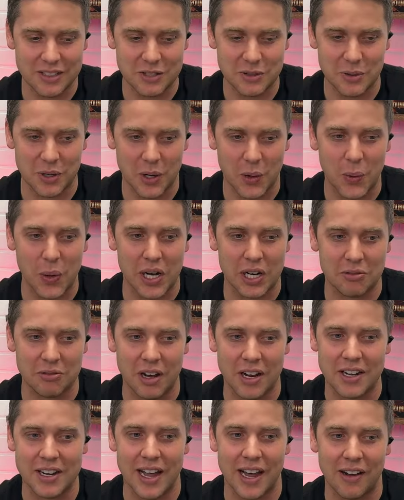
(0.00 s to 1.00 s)
do a quick
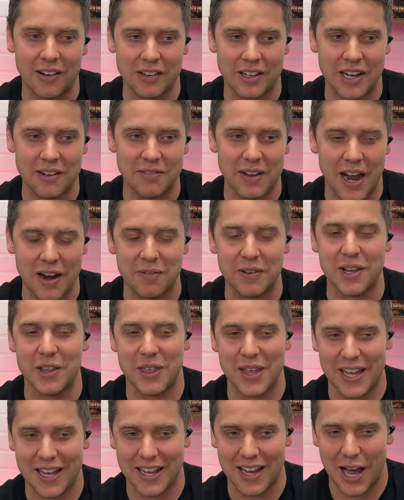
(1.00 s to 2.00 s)
rundown of
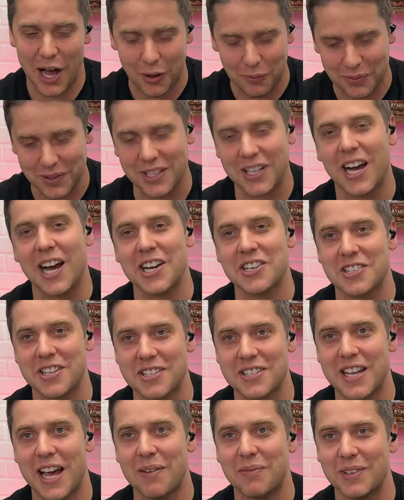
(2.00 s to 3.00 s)
everything Alpha Clash that
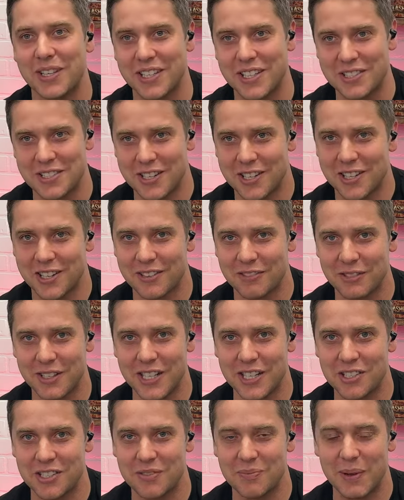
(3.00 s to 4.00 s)
is happening this year,
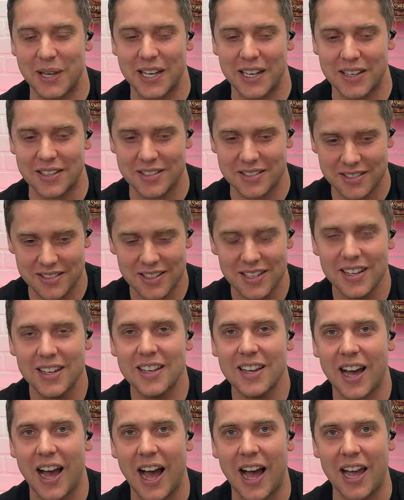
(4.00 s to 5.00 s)
Ridge, because
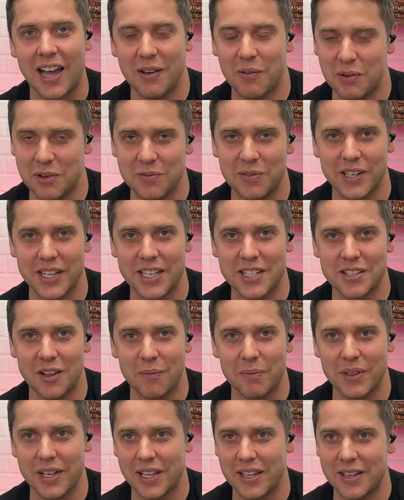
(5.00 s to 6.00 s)
I would forget
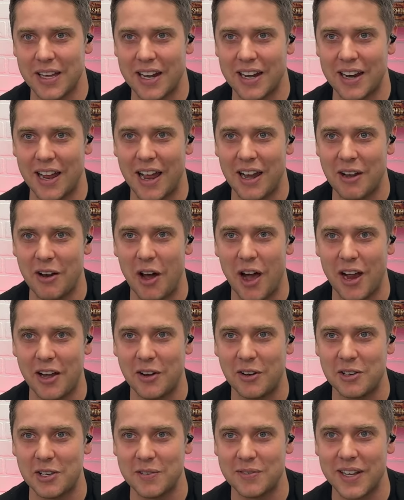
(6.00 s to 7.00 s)
something, and I, I
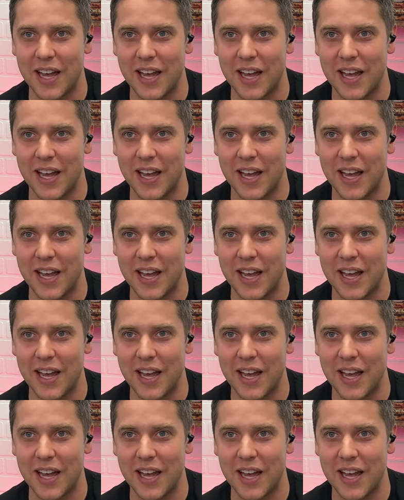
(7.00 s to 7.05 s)
know you've